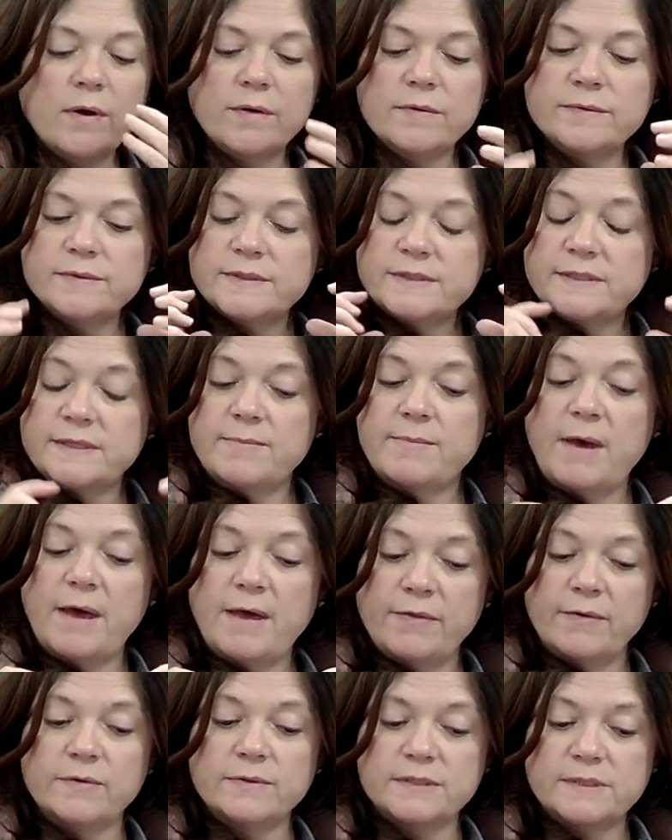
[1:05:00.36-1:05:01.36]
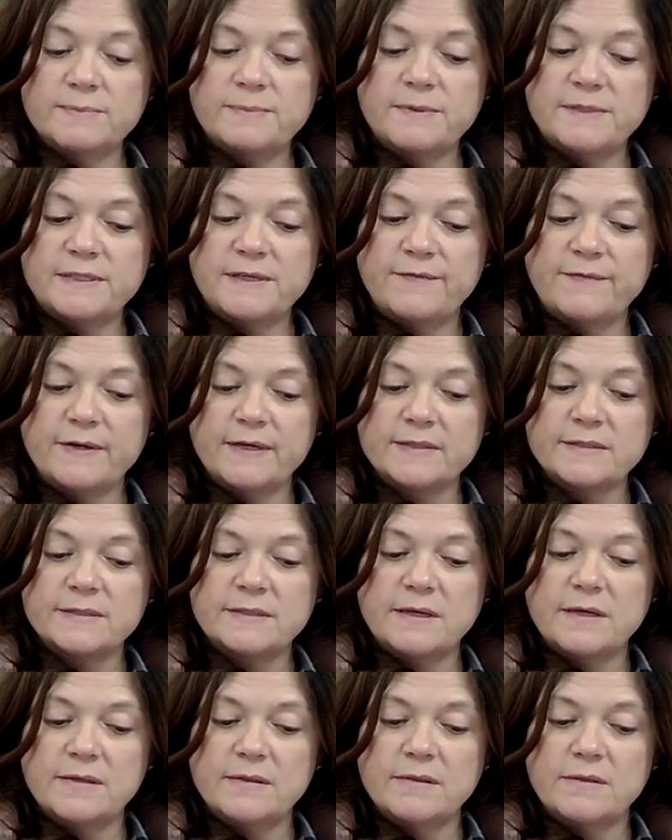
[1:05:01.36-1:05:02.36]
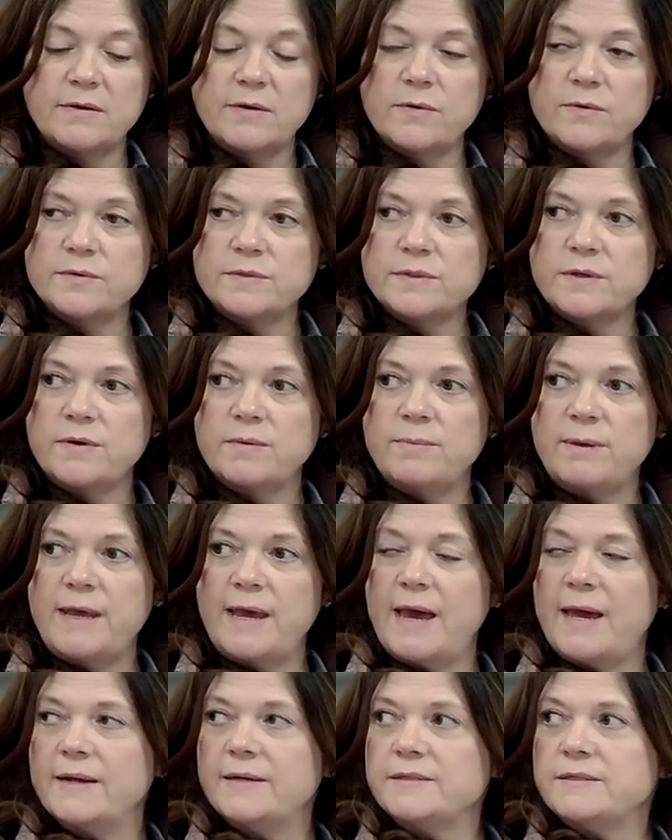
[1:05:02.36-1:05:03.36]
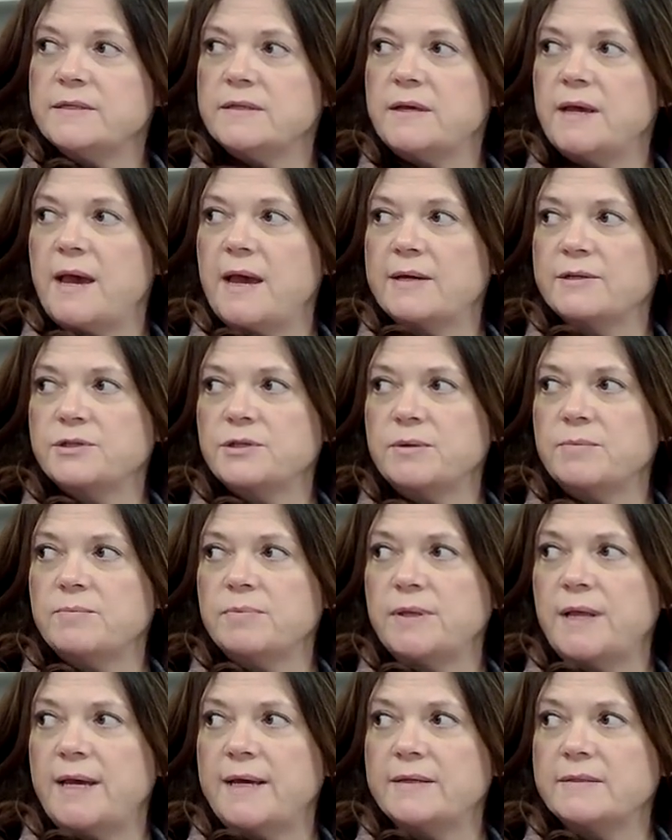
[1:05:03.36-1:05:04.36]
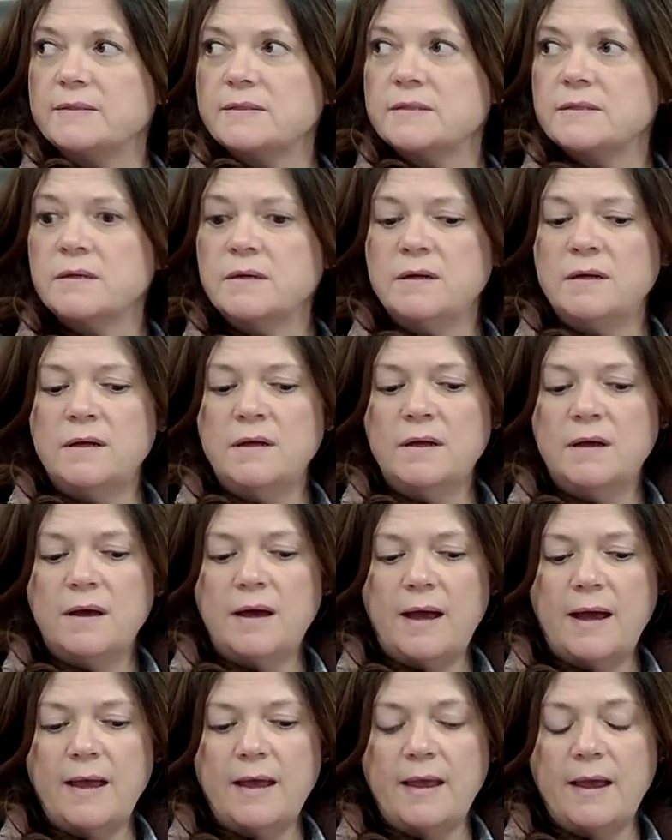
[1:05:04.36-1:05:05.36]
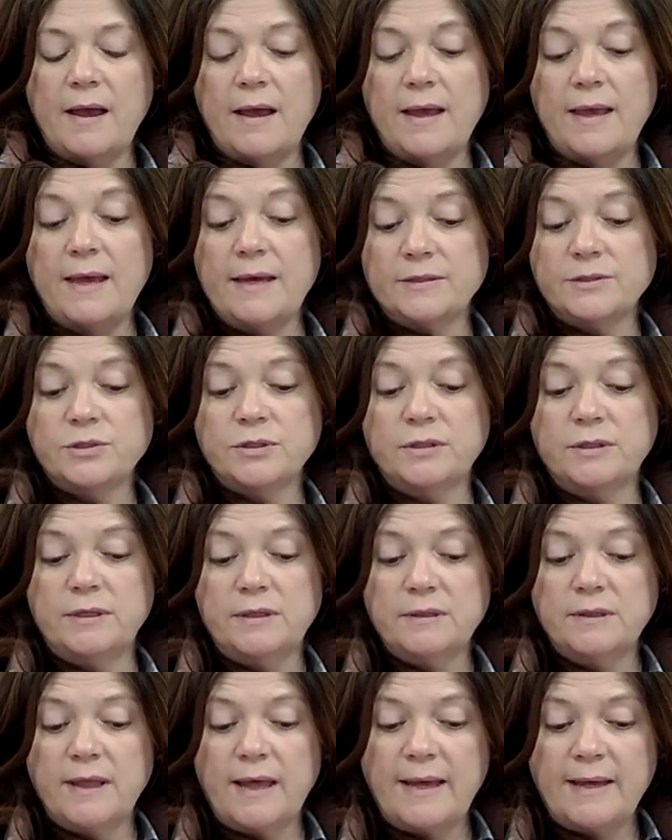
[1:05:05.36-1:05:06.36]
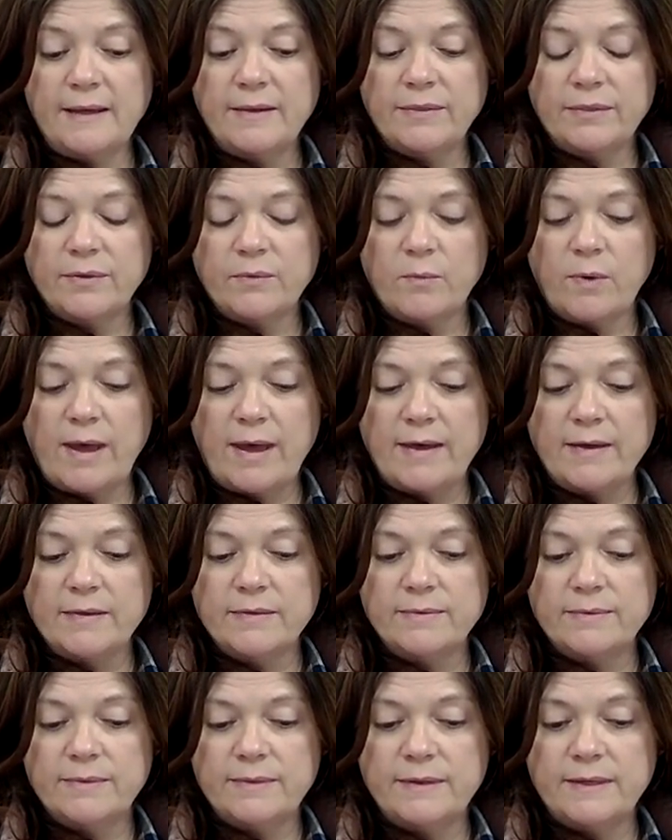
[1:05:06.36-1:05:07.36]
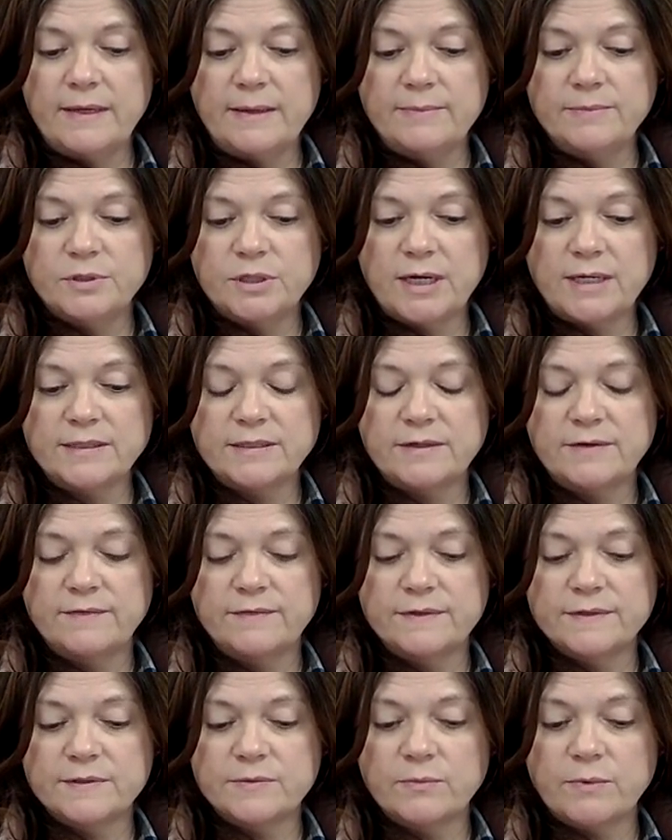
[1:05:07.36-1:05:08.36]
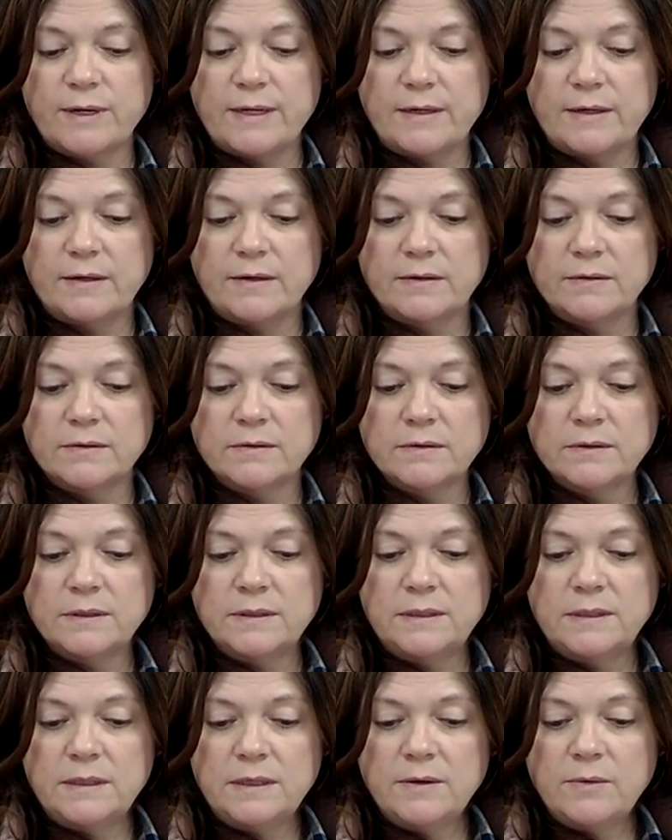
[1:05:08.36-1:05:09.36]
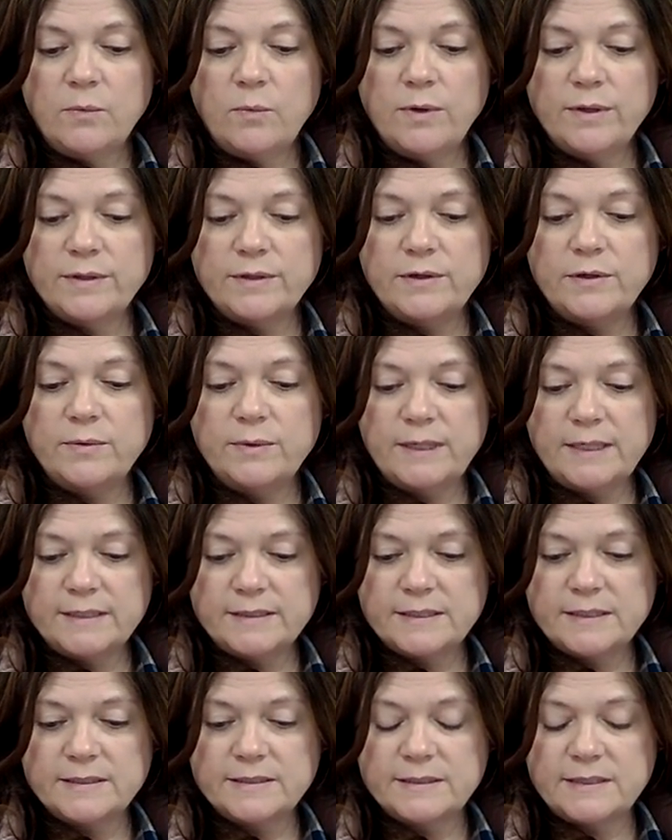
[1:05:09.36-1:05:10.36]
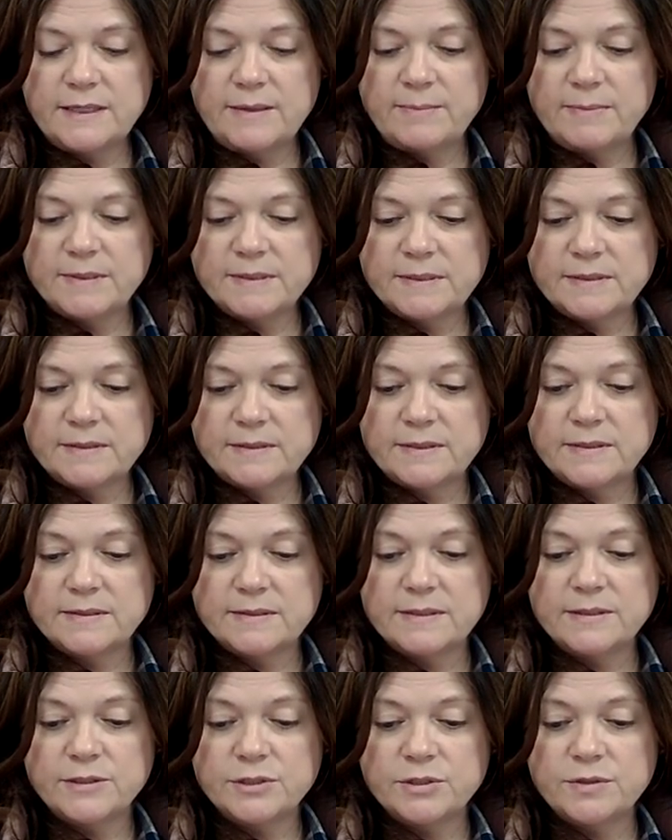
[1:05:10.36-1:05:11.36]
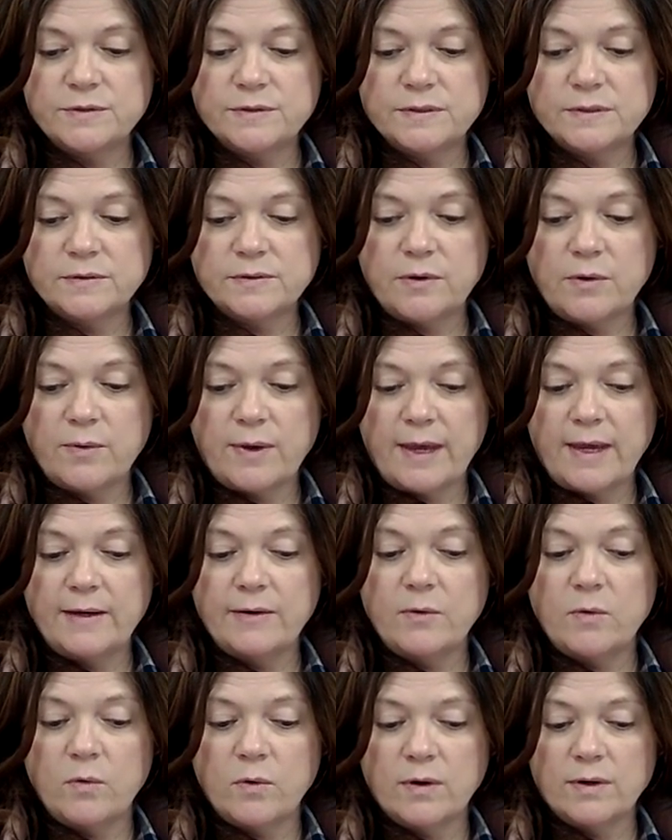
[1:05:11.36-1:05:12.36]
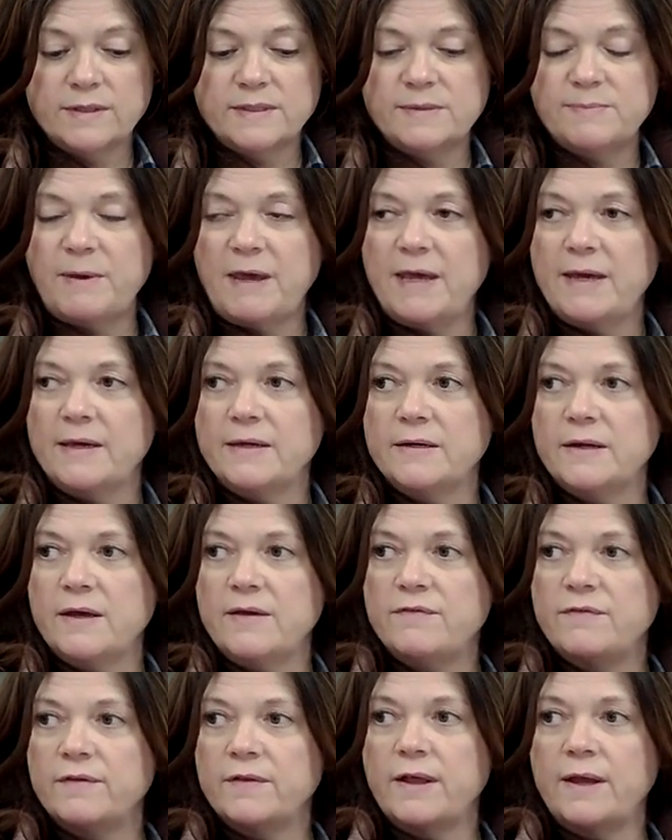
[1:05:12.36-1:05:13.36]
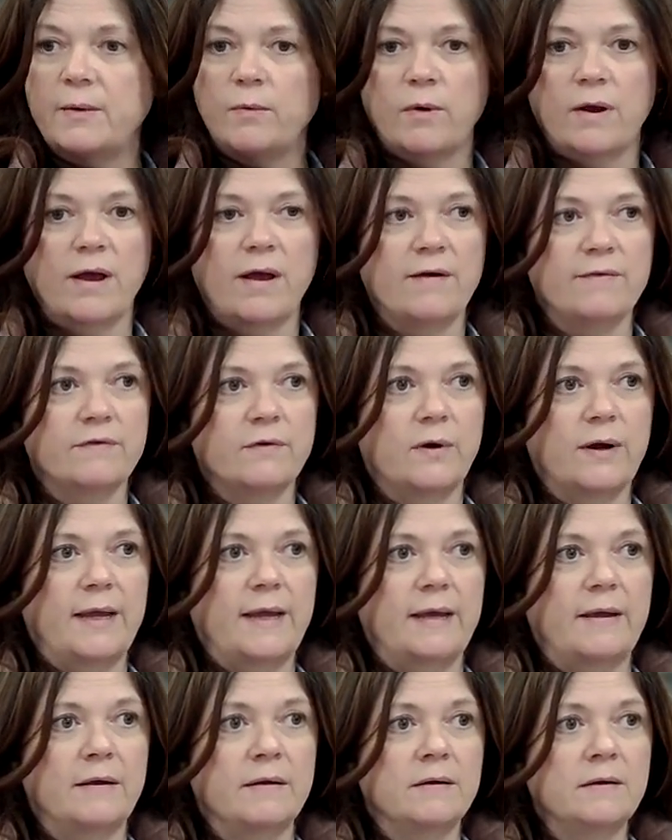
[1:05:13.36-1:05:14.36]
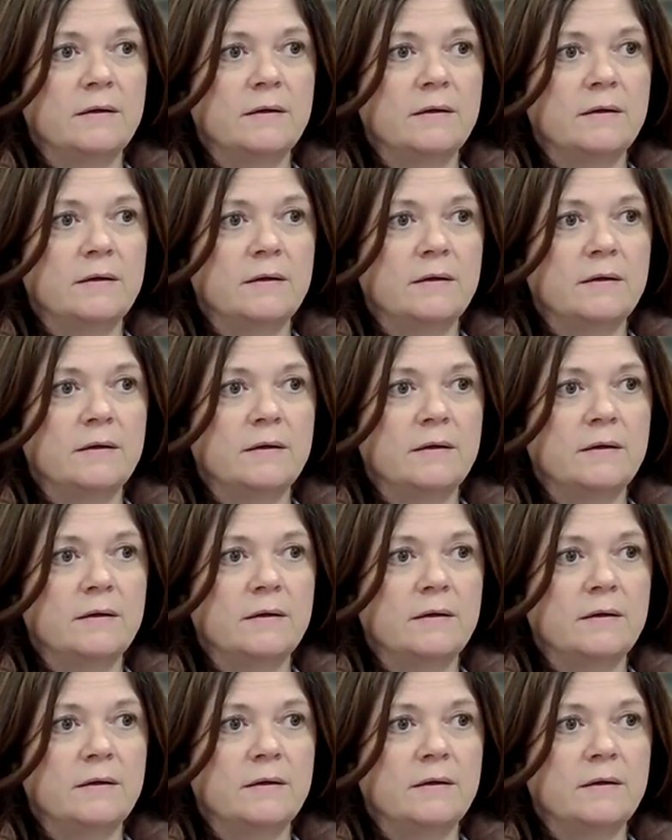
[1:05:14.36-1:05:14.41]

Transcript: some other specifics, that those could be added to the action plans. I actually like the way the objective is written with new and existing businesses that choose to locate or expand. I feel like we're covering